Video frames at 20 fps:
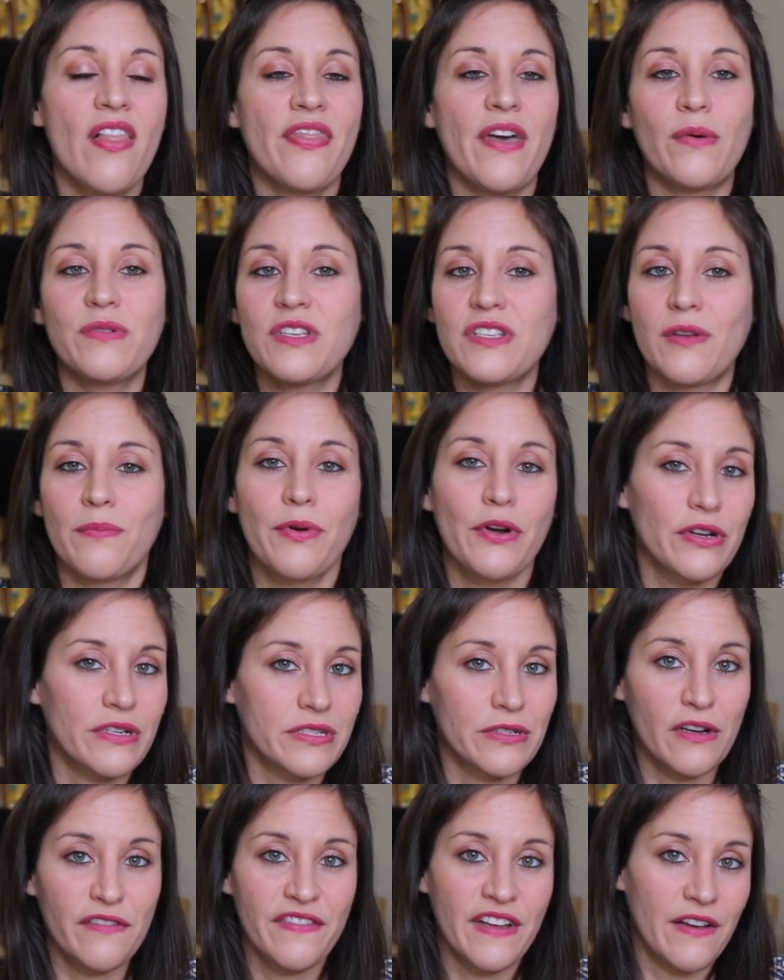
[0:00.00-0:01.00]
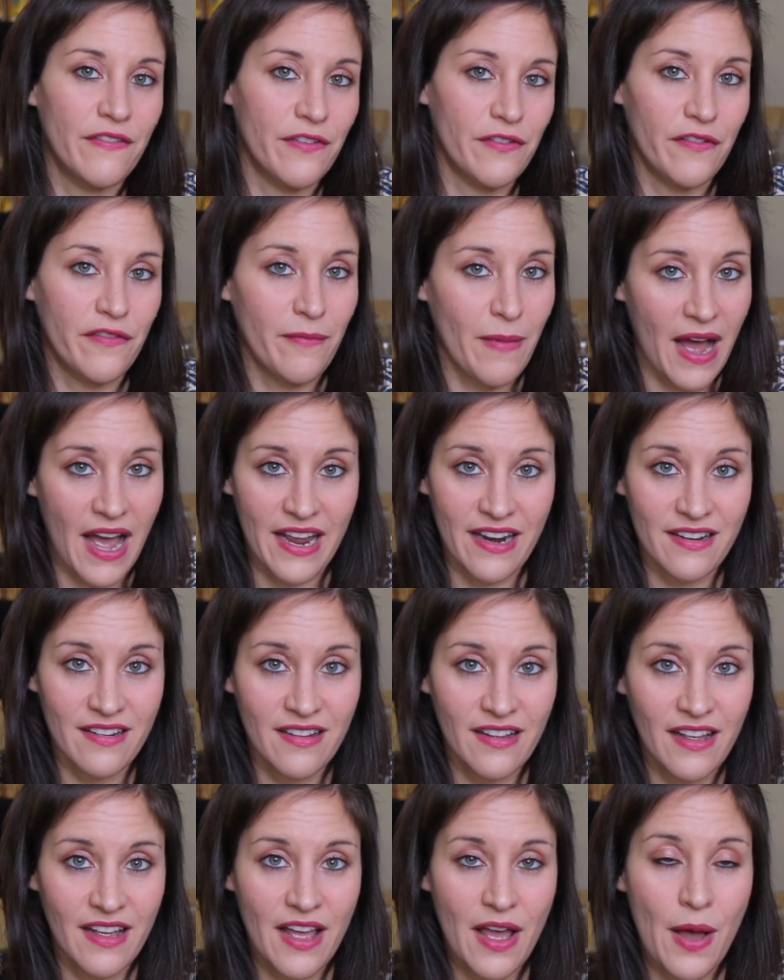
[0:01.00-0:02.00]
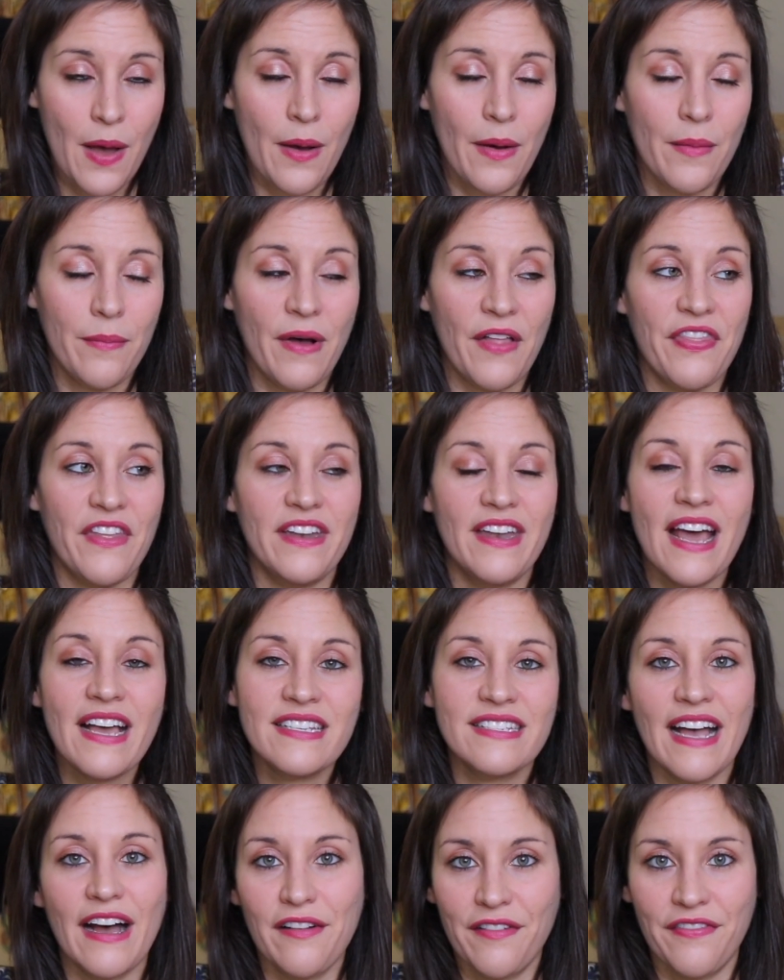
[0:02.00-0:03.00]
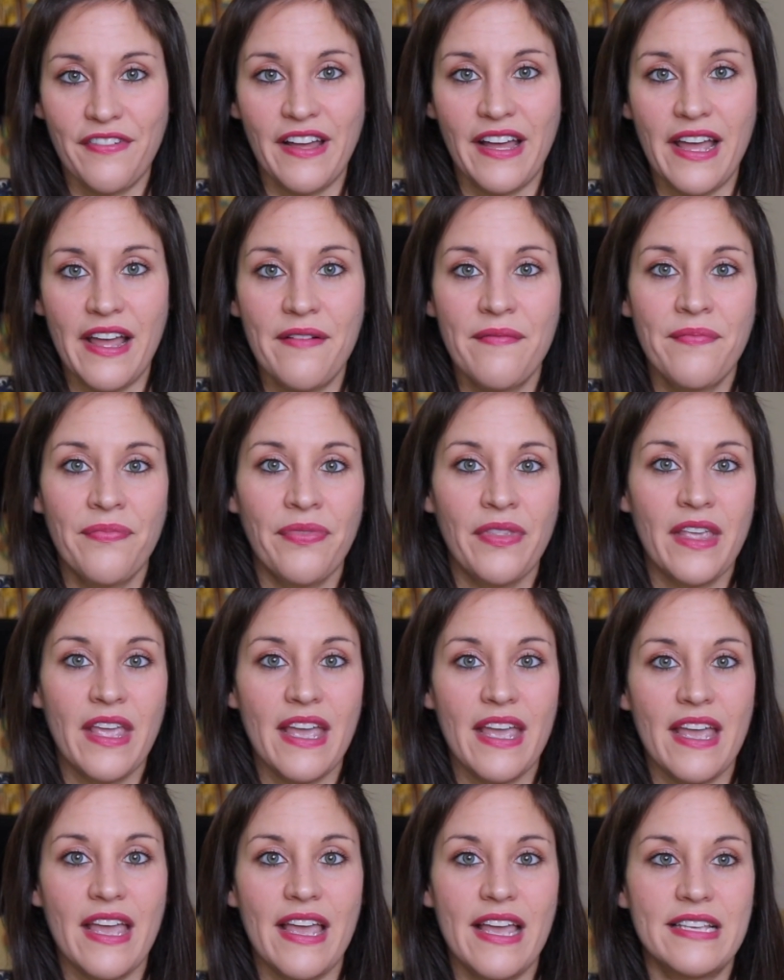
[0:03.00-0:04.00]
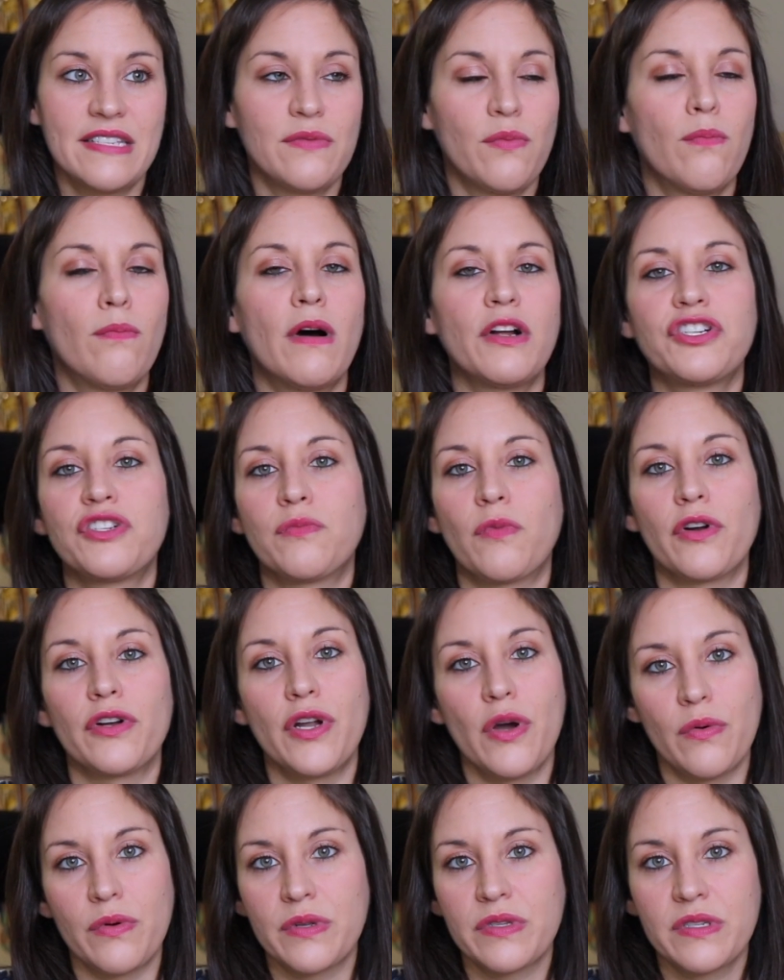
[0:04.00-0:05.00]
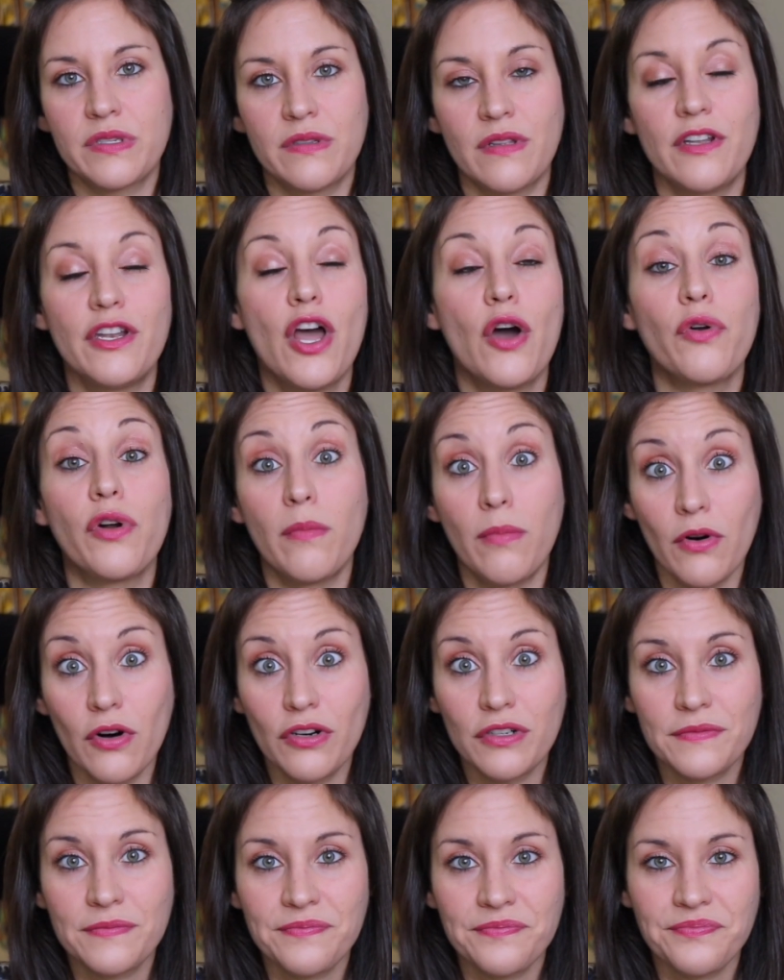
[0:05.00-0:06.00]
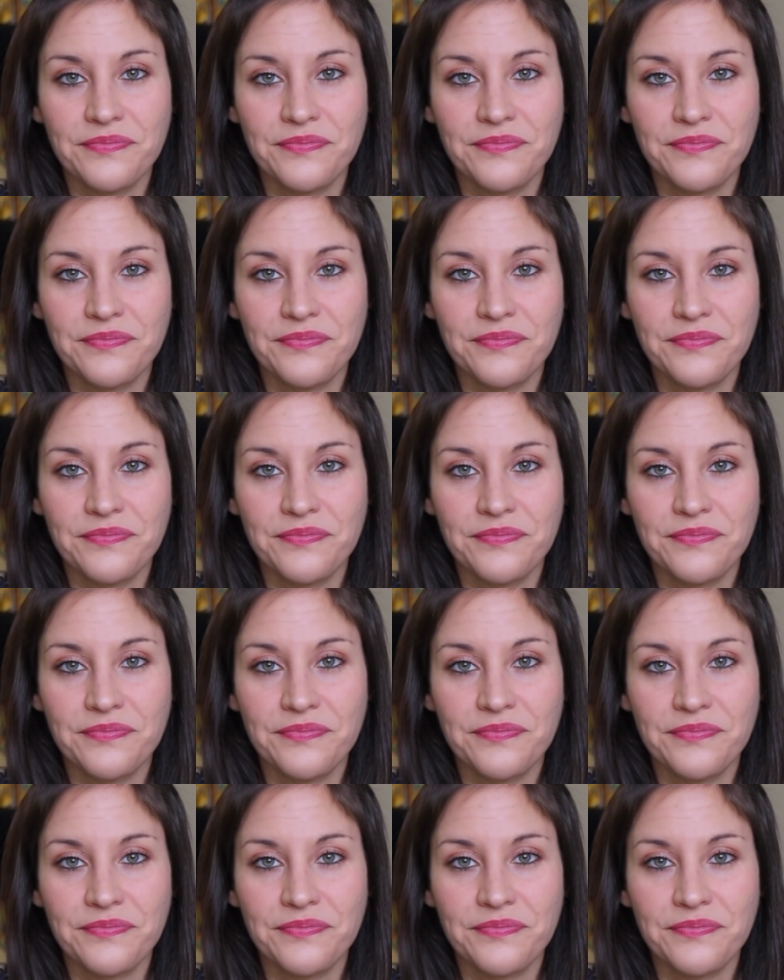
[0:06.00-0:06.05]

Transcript: that was just a personal favorite of mine. But the next outfit is much more notable.